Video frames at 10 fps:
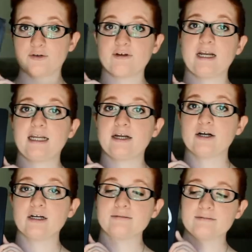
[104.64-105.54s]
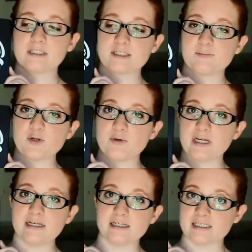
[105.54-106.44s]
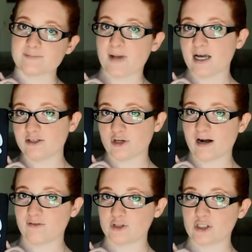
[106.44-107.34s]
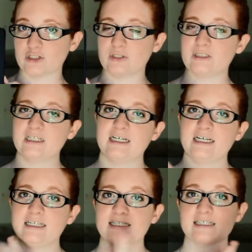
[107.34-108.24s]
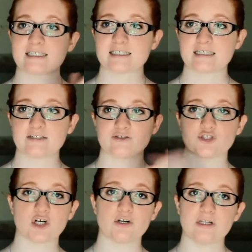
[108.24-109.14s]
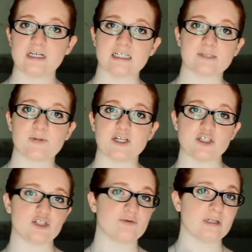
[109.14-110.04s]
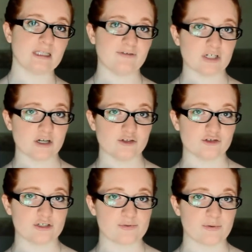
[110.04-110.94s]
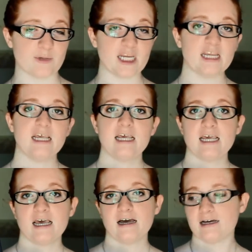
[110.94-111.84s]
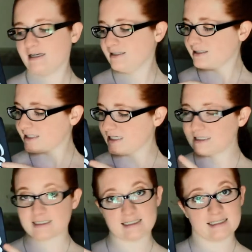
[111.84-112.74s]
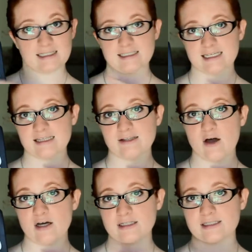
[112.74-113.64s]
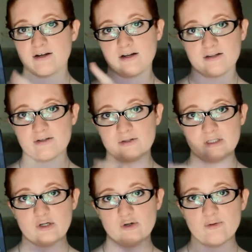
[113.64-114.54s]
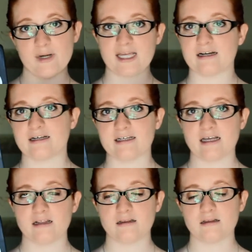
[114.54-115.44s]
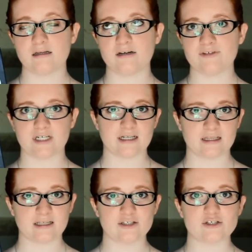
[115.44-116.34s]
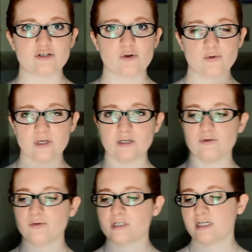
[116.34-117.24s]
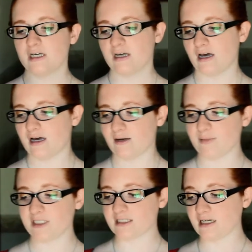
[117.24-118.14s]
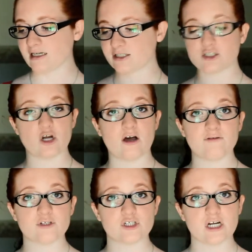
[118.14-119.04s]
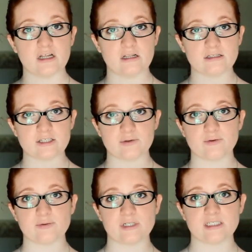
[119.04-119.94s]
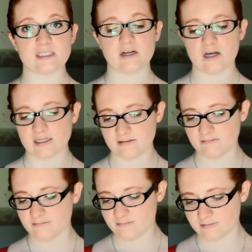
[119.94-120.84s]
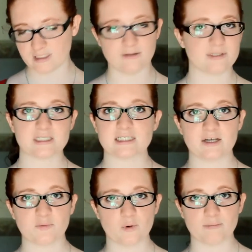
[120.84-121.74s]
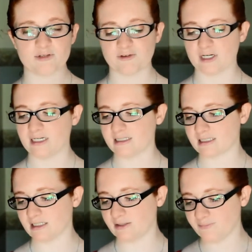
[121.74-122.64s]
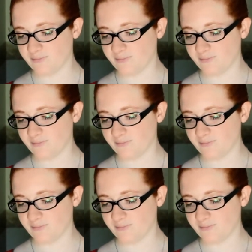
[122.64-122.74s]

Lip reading: Right here, this beauty is my travel journal. This journal has been to 11 countries with me. It says, "Let's get lost" on a little globe, and I love it. I think it's so cute. It's a nice soft shell, so it's not, it doesn't get warped very easily.